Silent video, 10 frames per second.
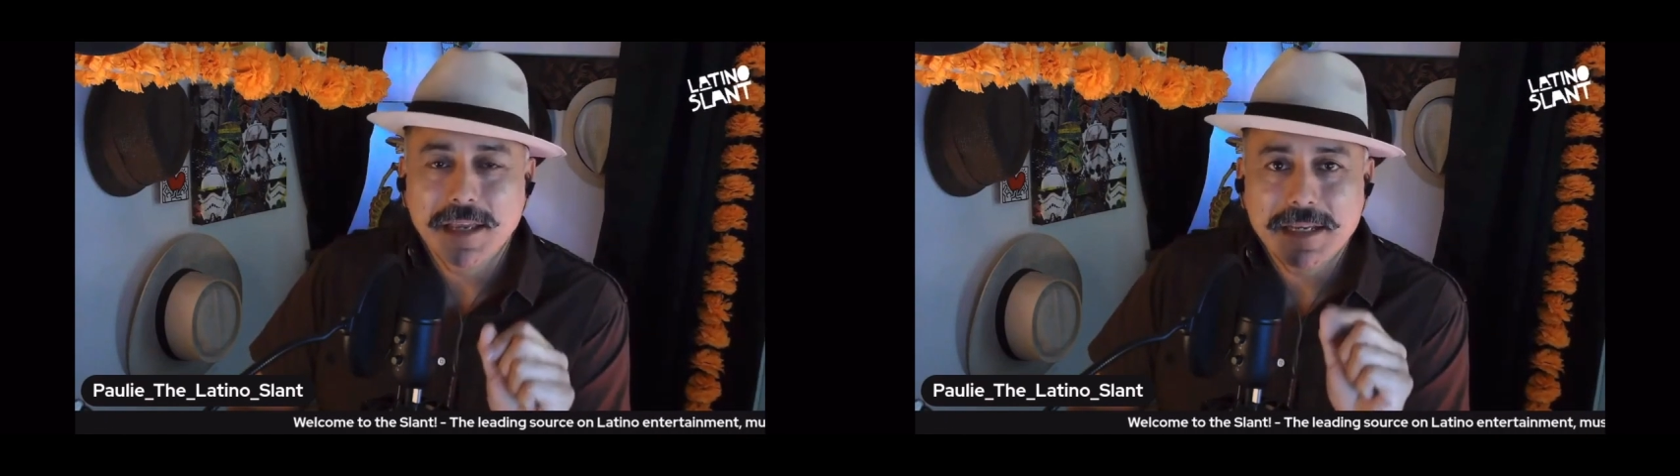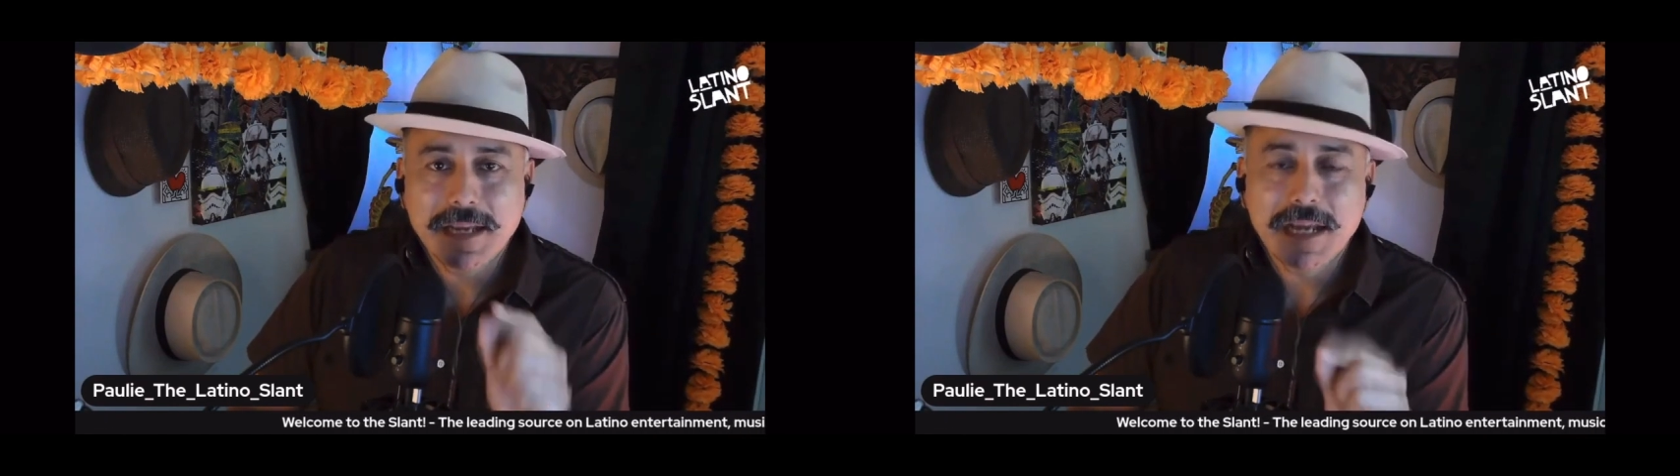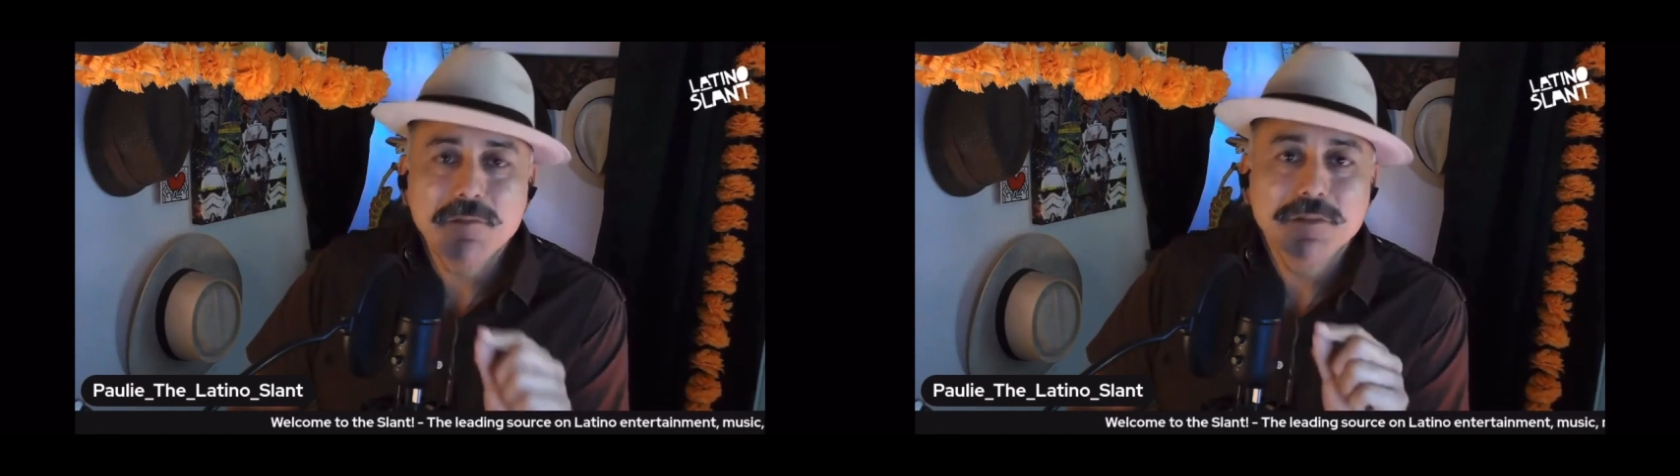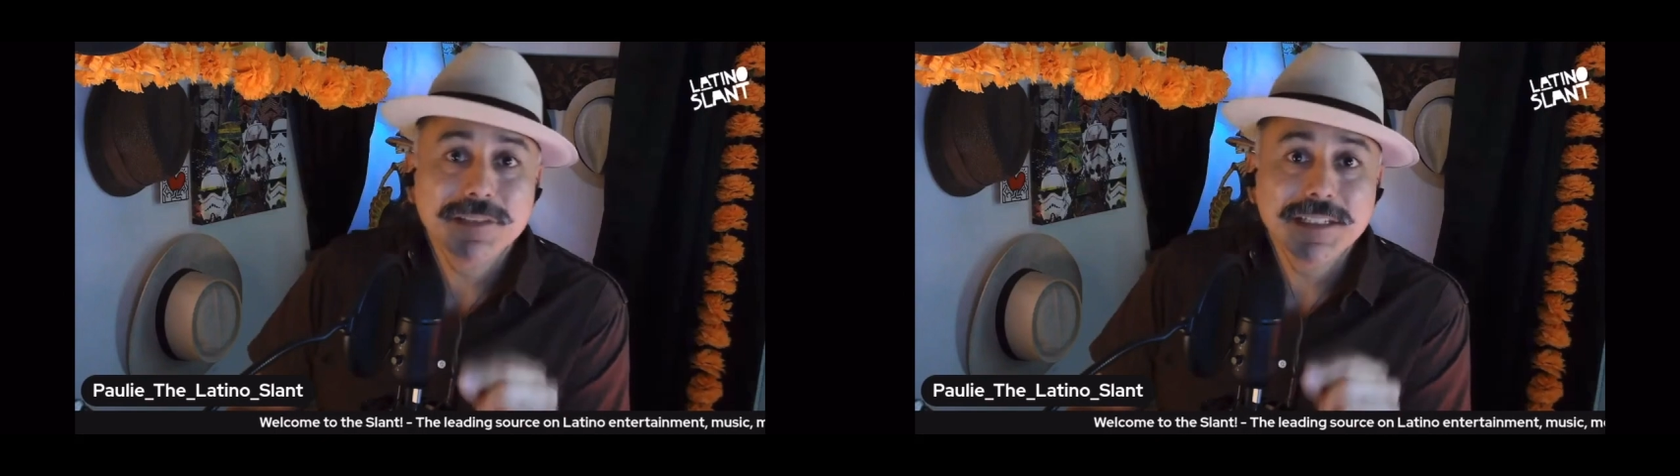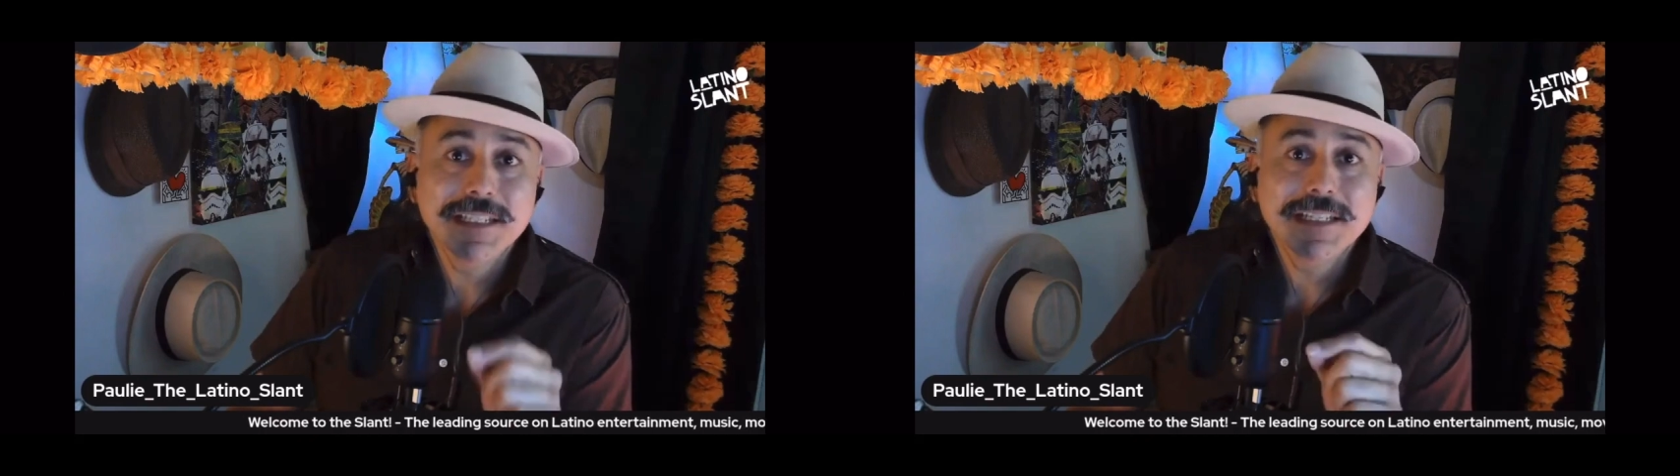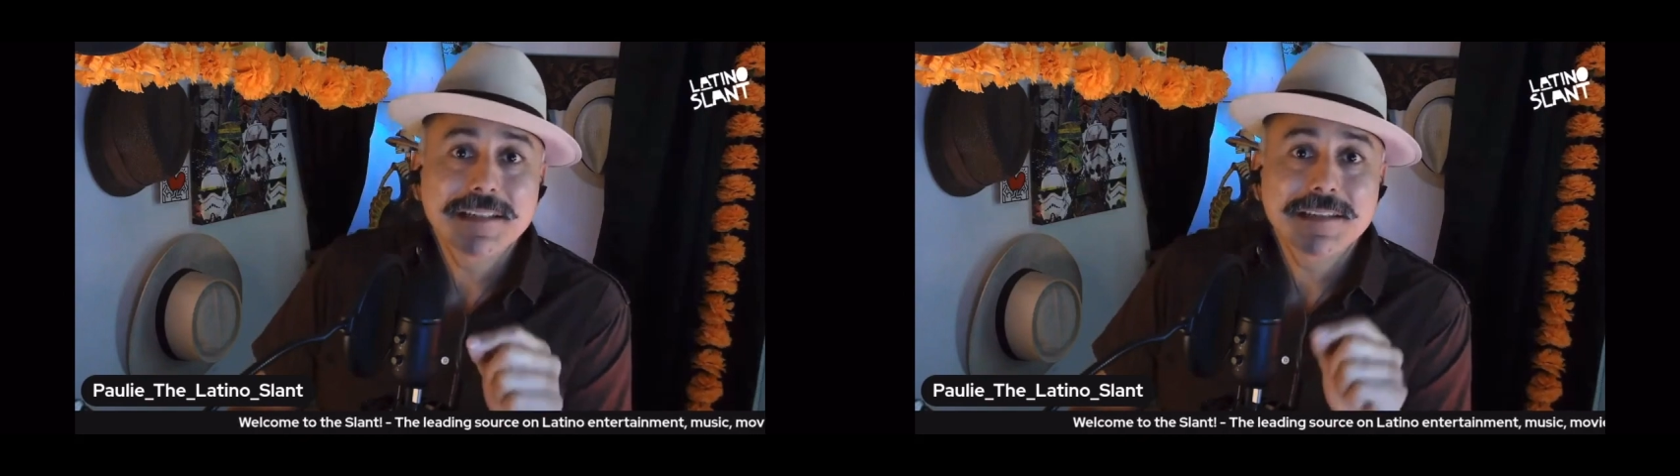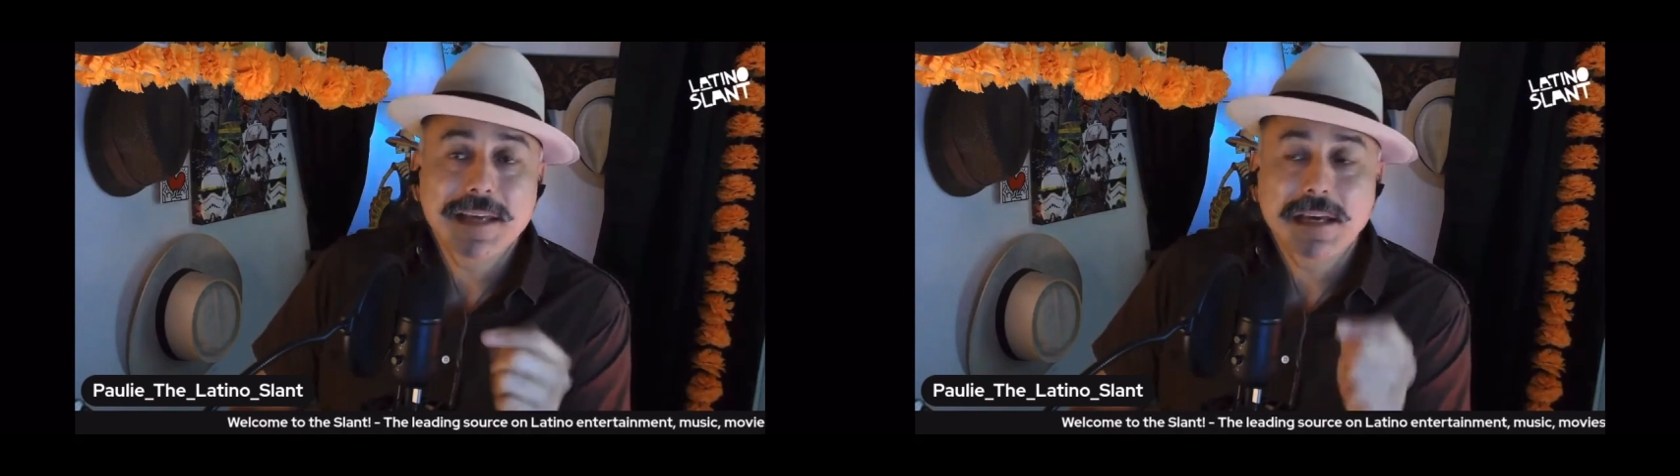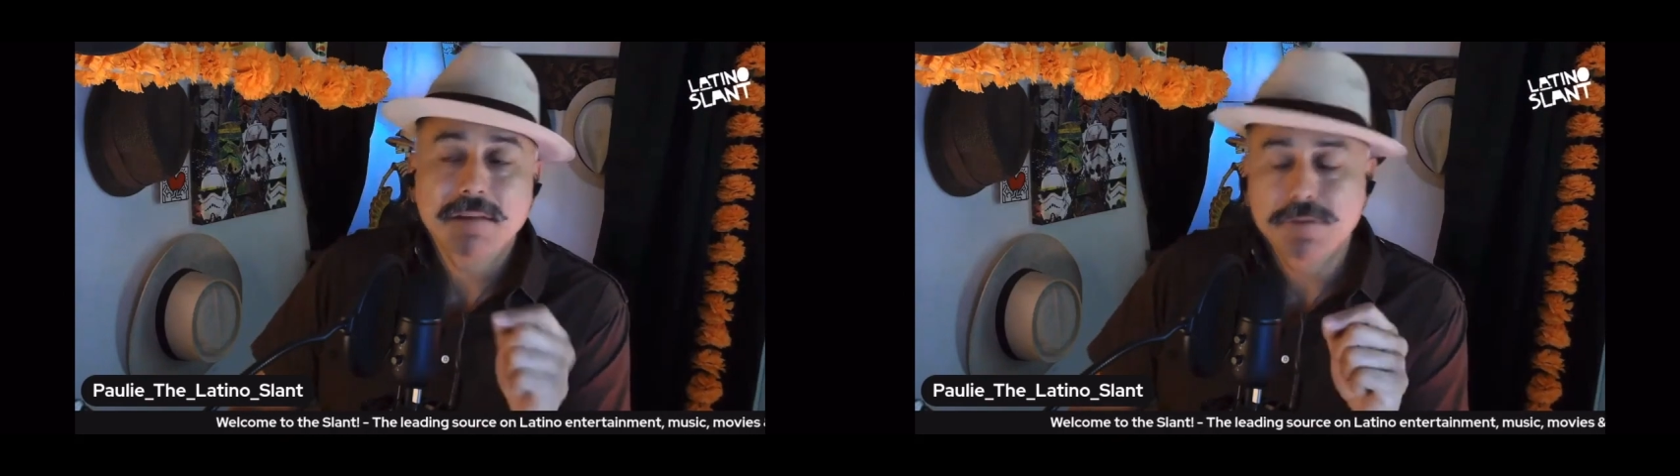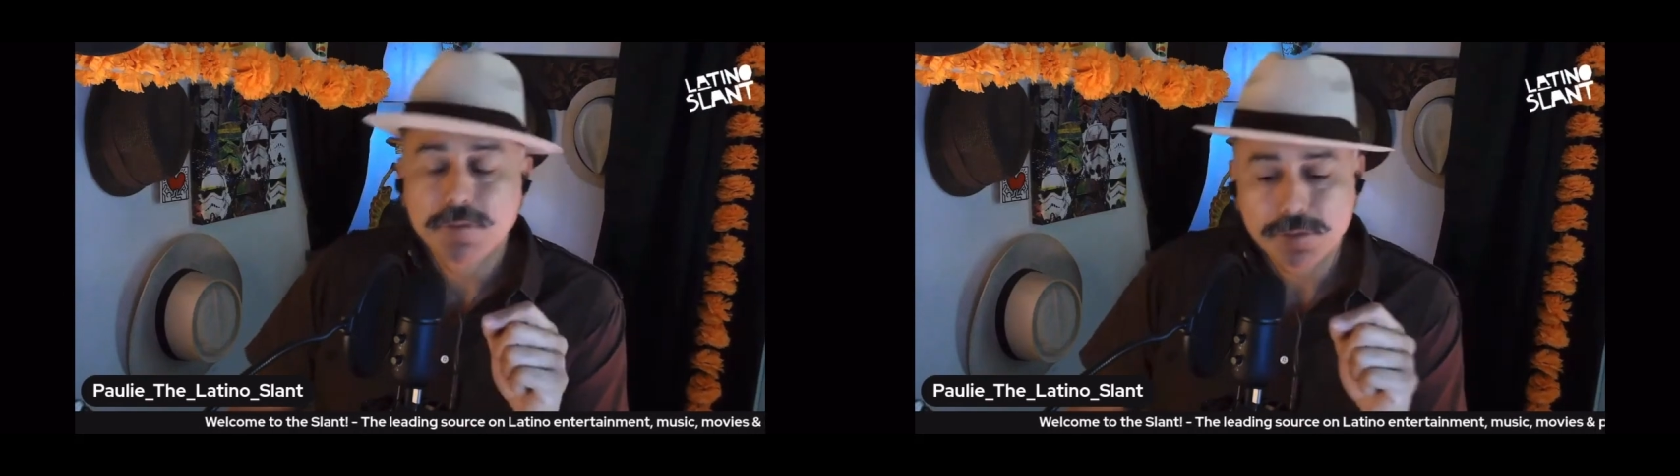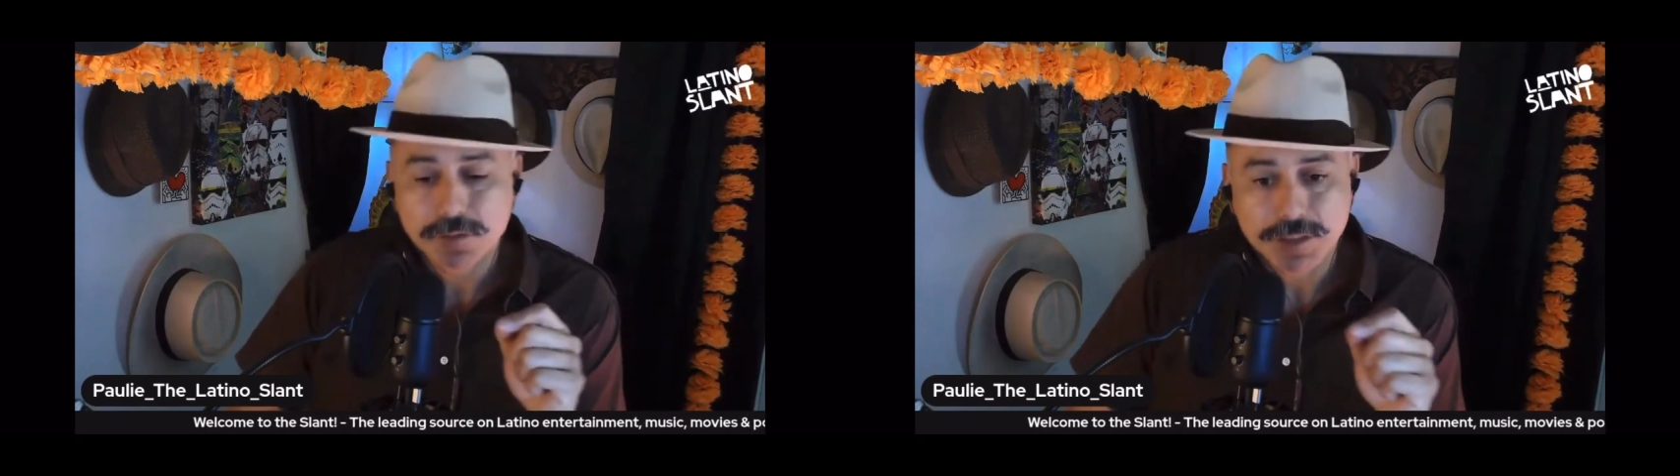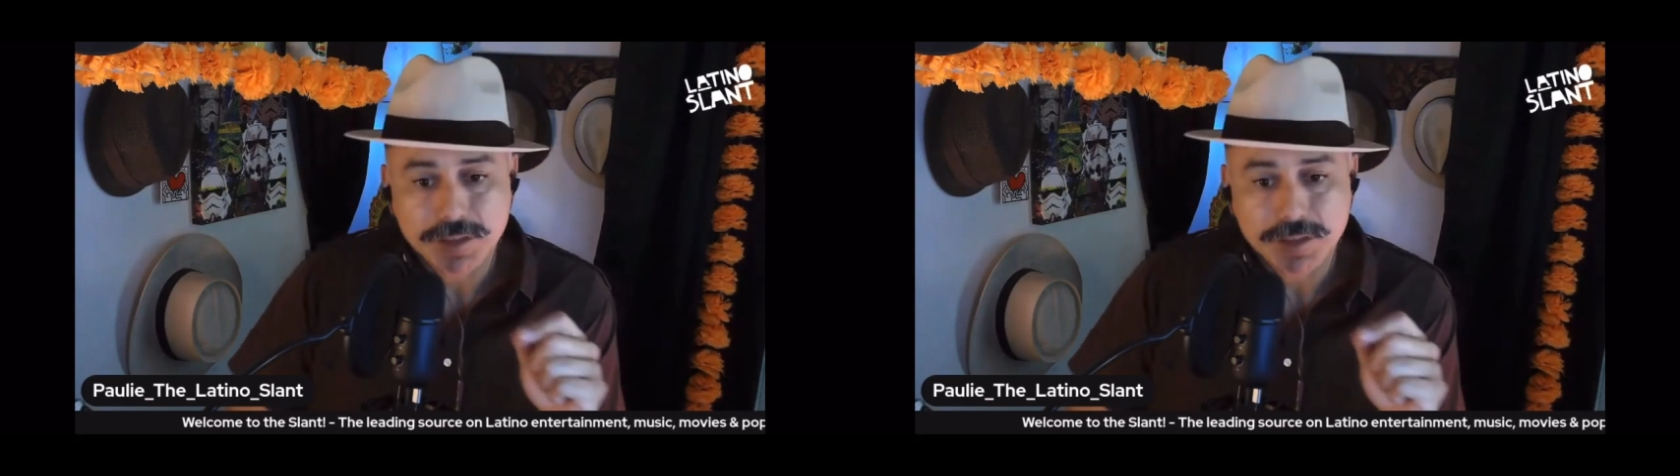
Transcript: and I will link that full